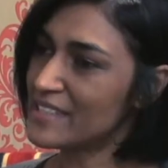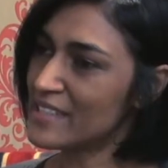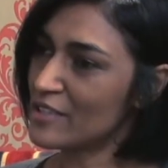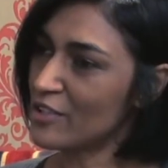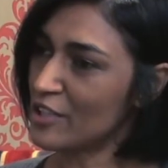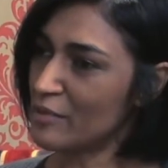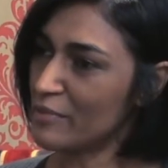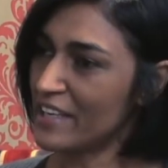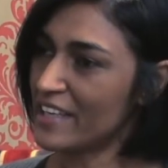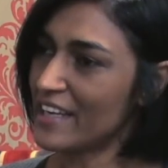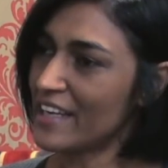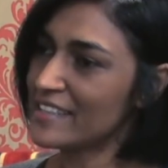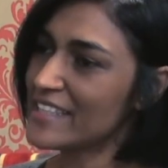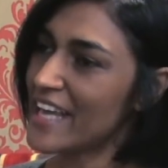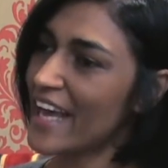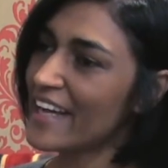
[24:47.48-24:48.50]
But is it going to be
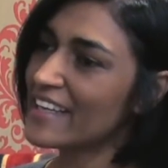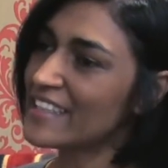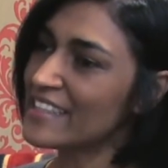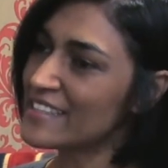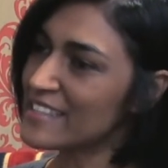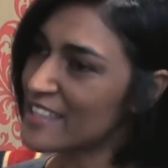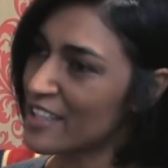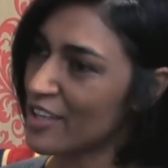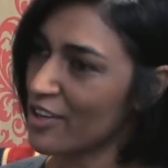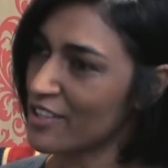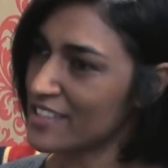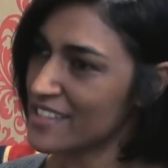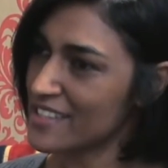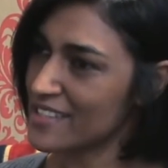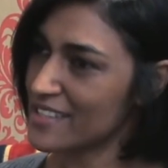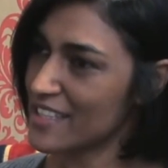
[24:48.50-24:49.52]
an antagonistic
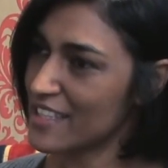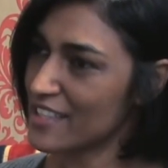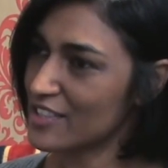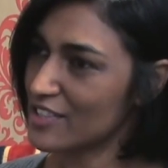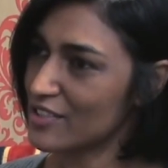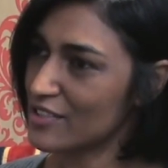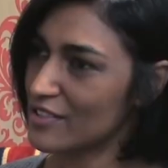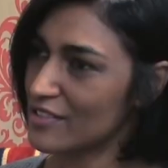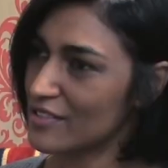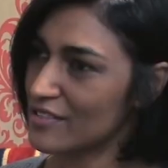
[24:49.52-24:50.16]
contestation?